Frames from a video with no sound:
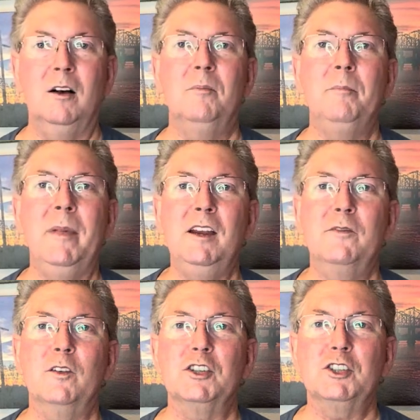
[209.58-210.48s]
made
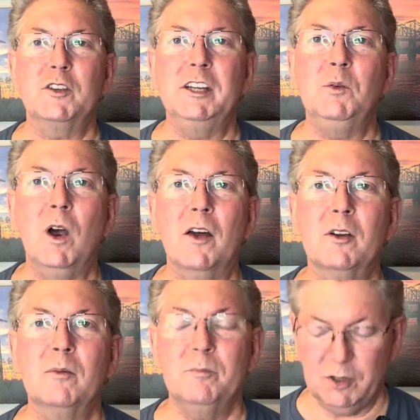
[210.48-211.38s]
for extreme
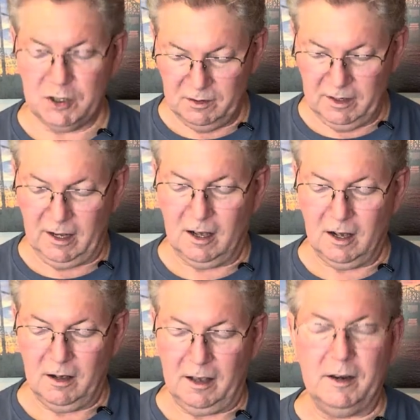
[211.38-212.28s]
weather
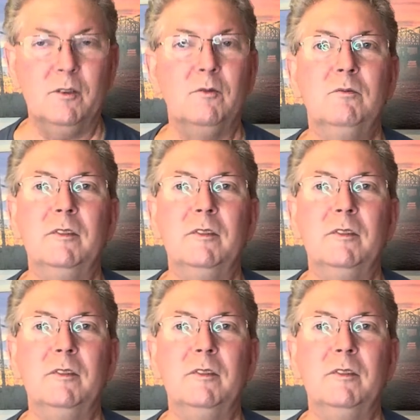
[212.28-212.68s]
and